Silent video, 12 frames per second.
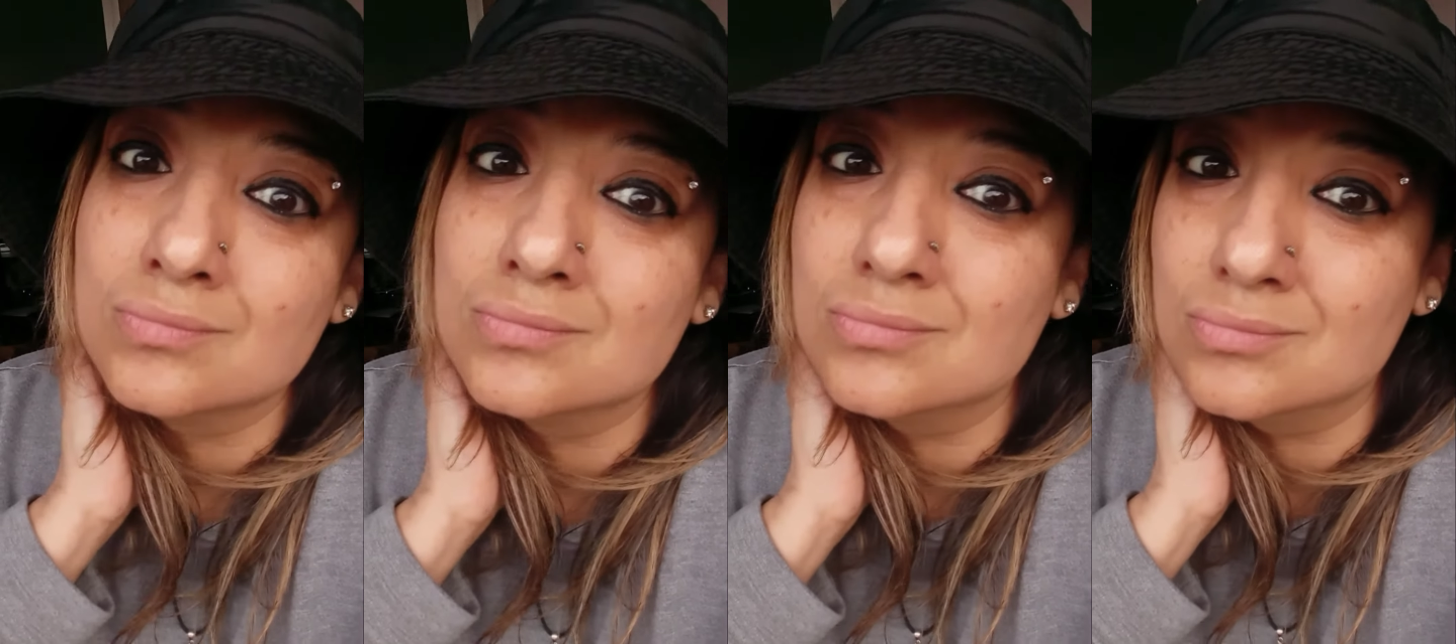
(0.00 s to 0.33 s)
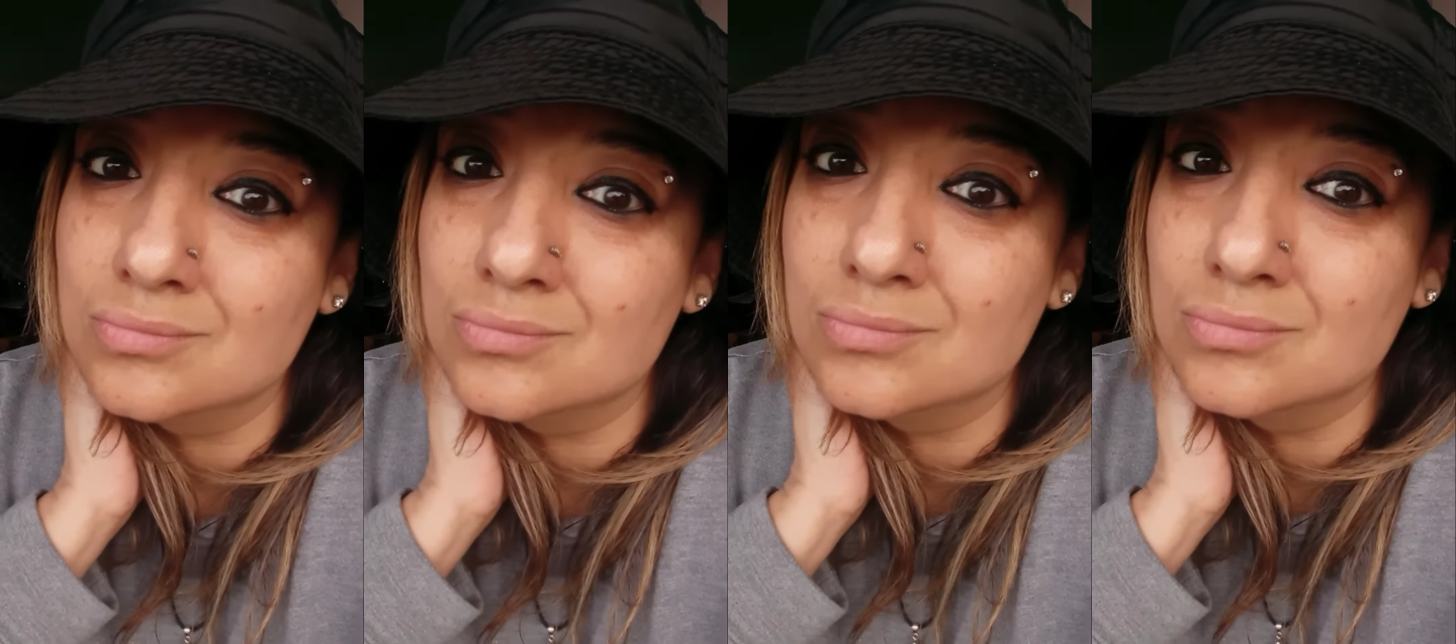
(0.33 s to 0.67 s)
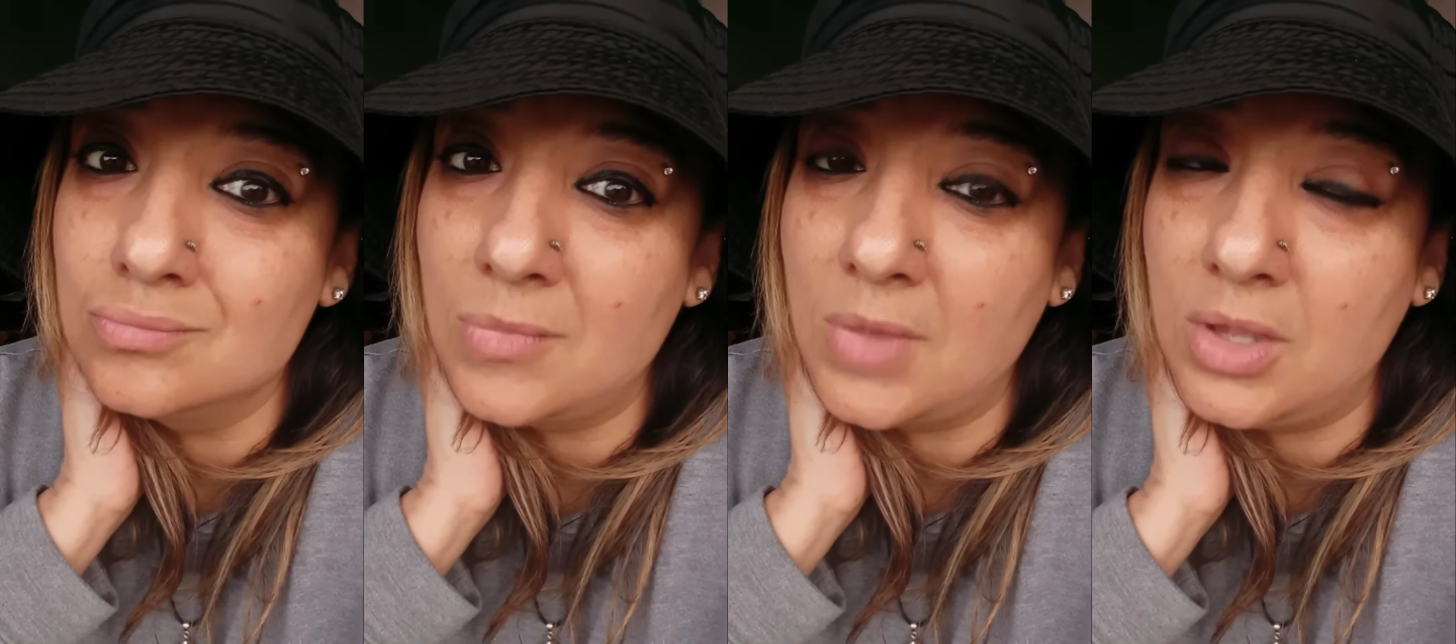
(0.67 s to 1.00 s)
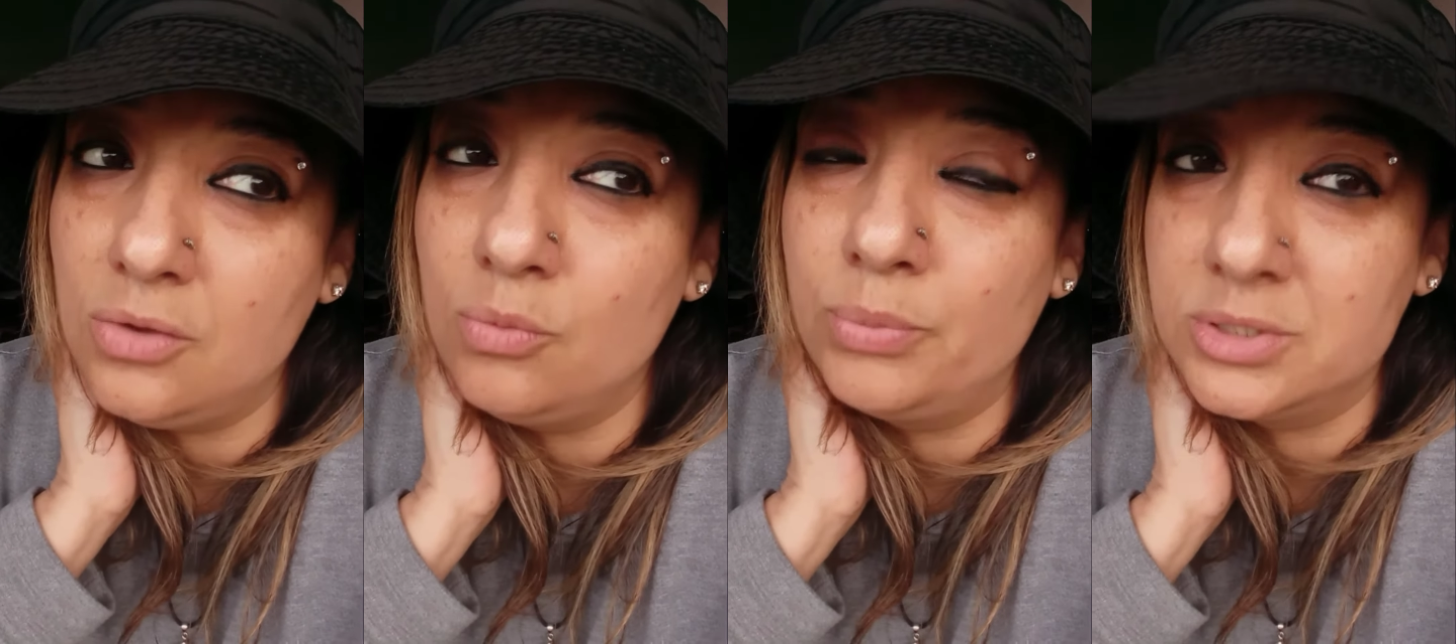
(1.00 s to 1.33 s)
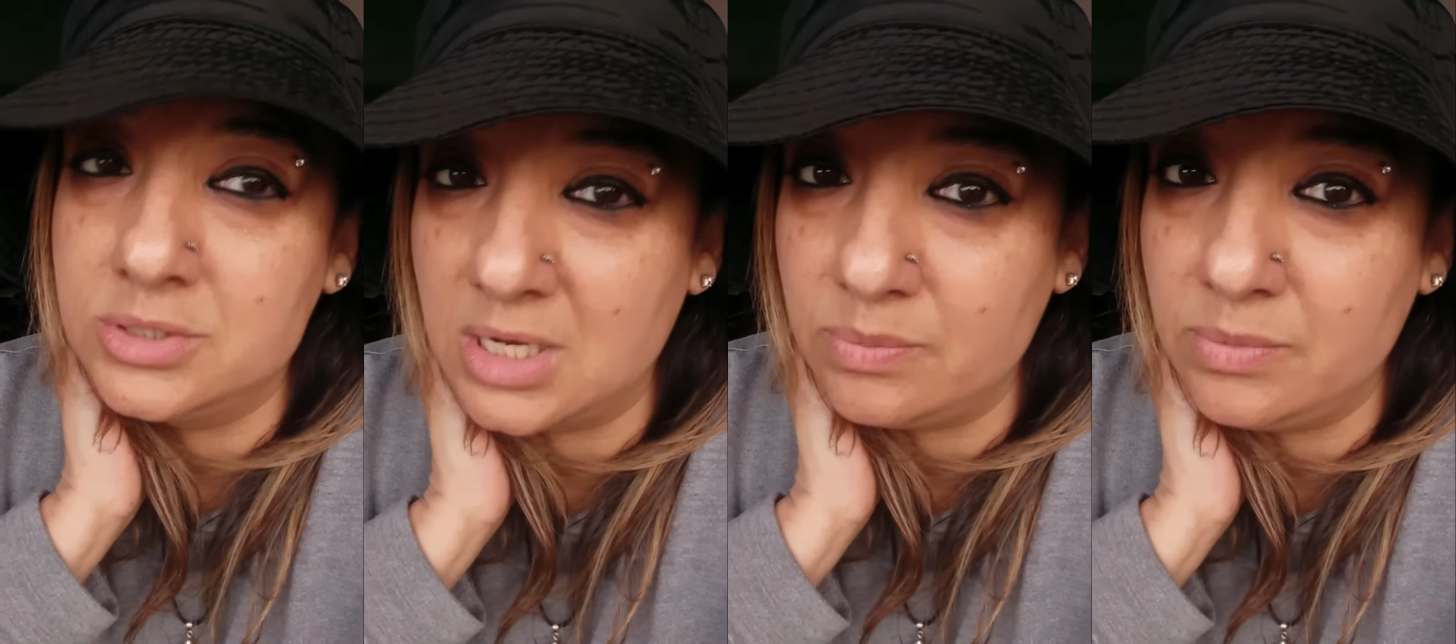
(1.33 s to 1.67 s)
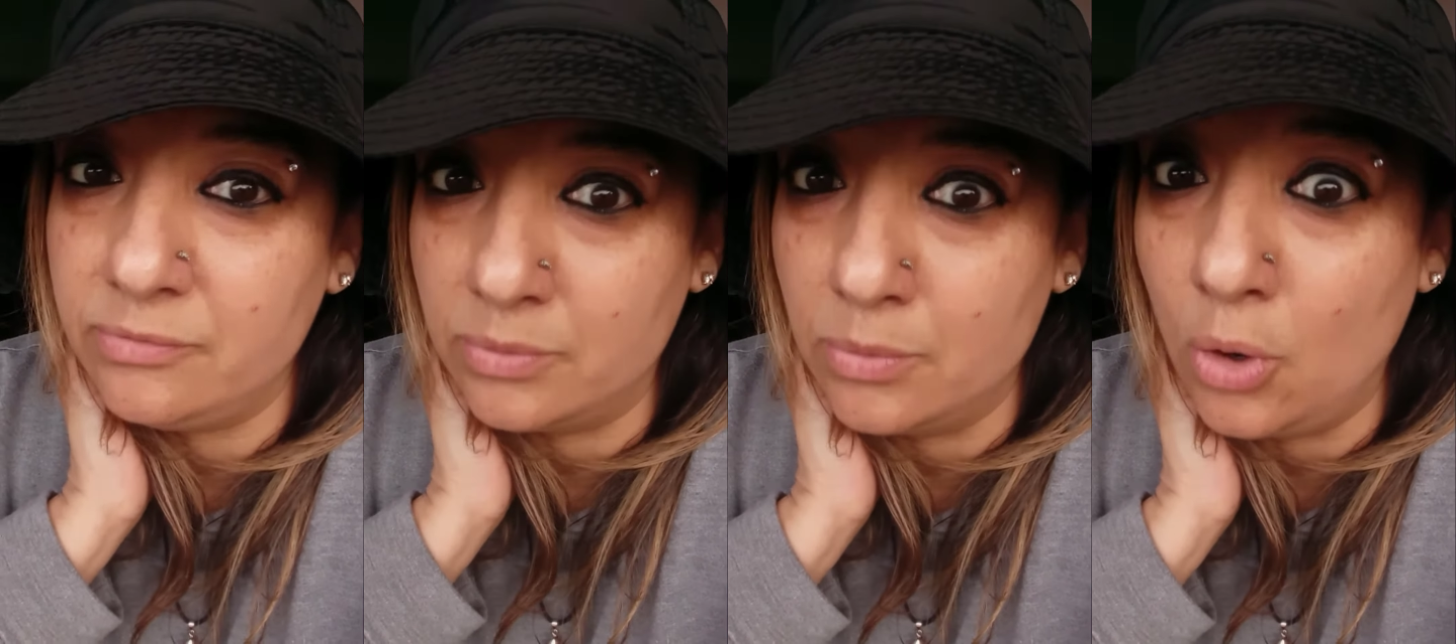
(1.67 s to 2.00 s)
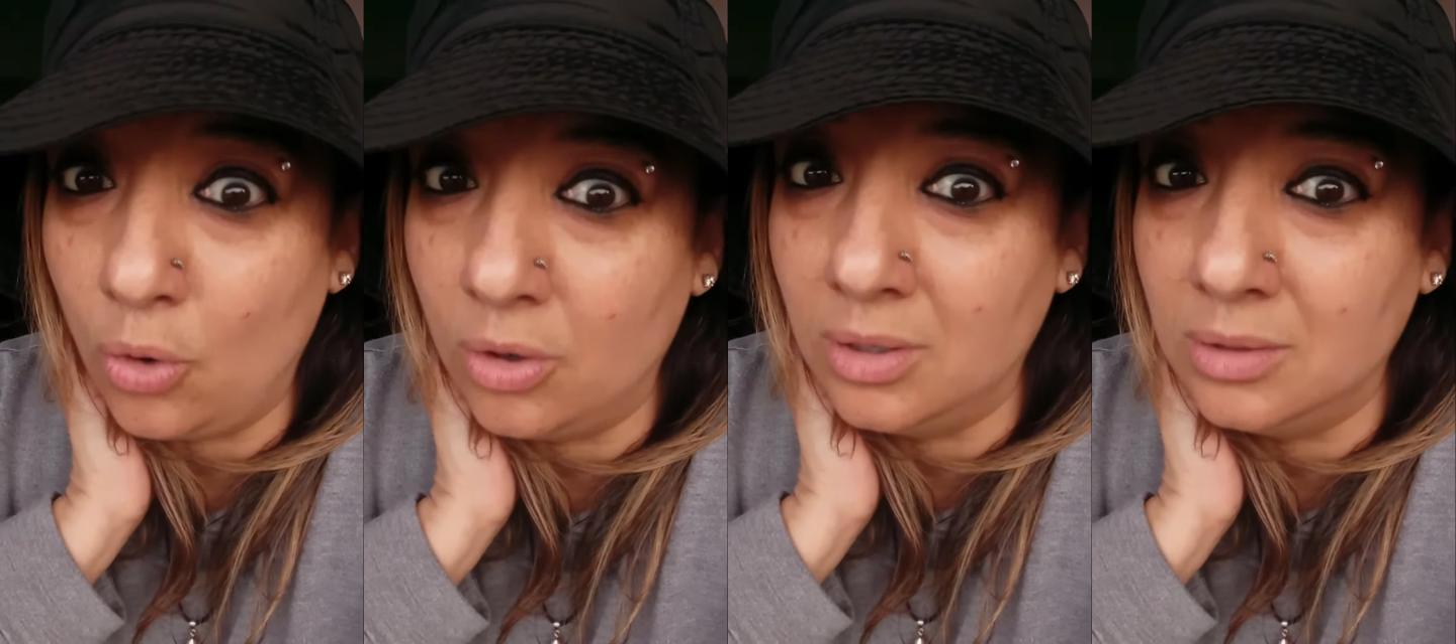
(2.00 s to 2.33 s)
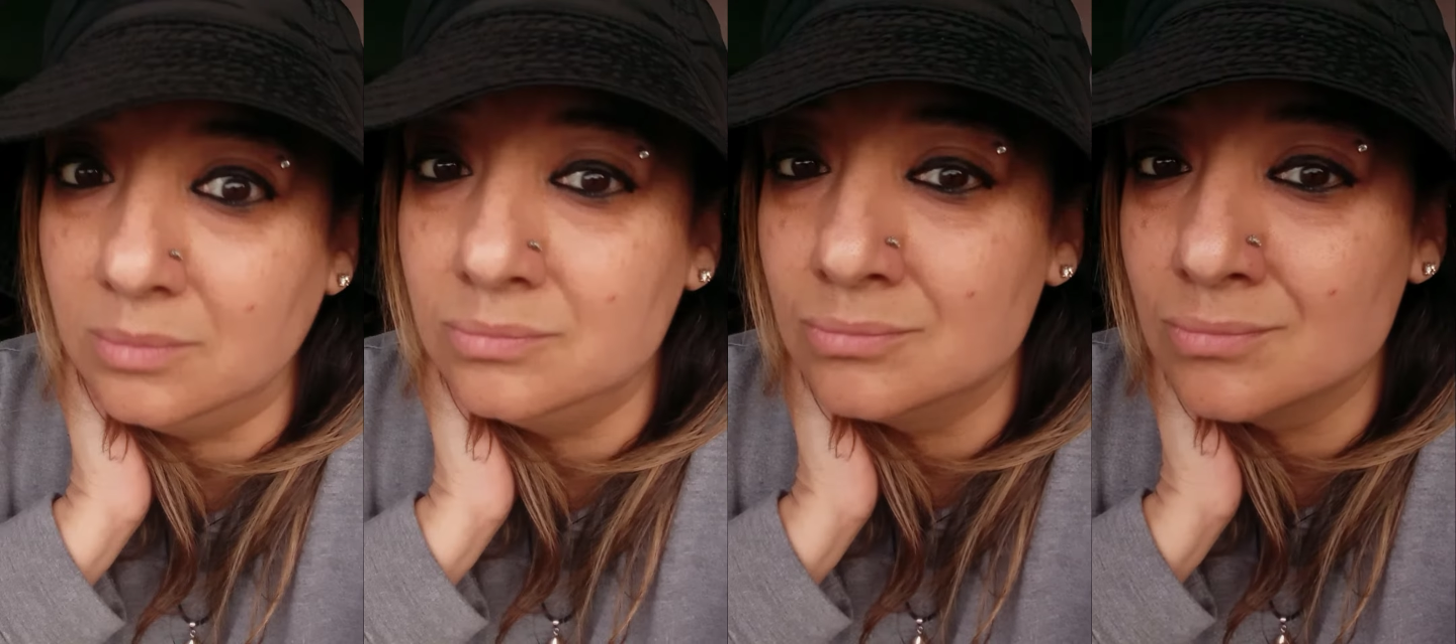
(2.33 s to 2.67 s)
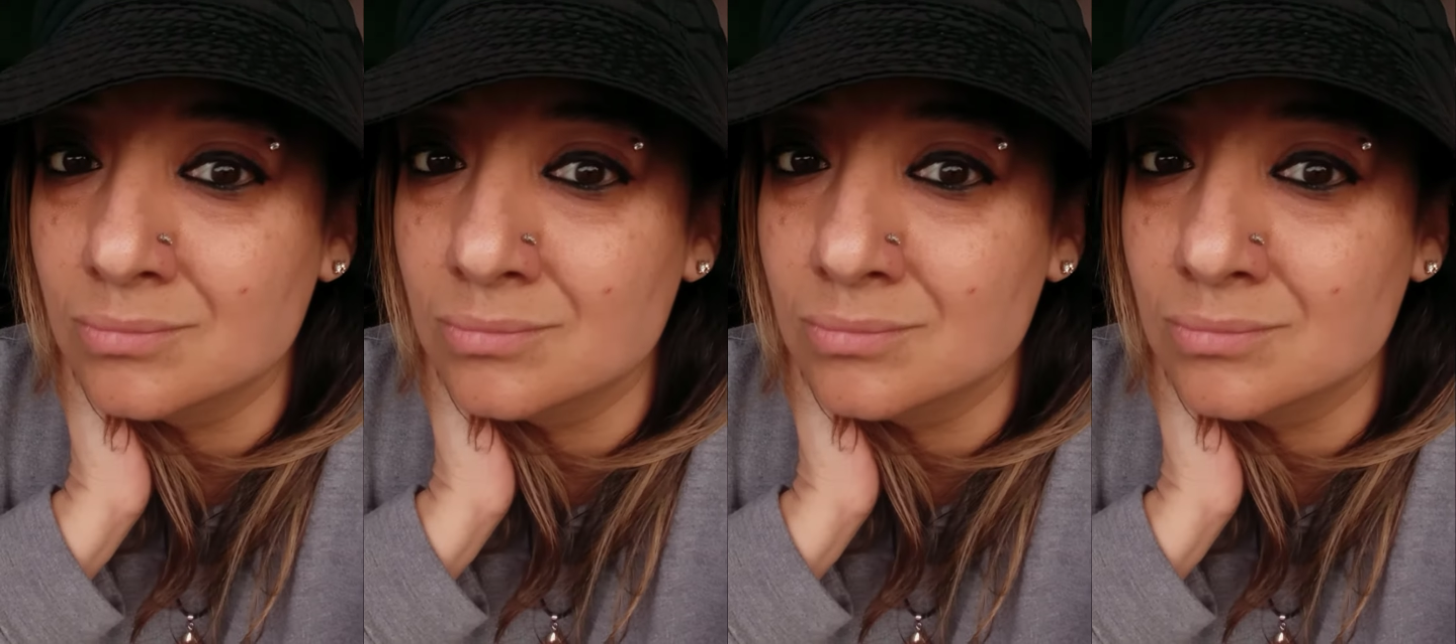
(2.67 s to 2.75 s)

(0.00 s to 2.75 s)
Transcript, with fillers: Mm-hmm. And you protect me from harm.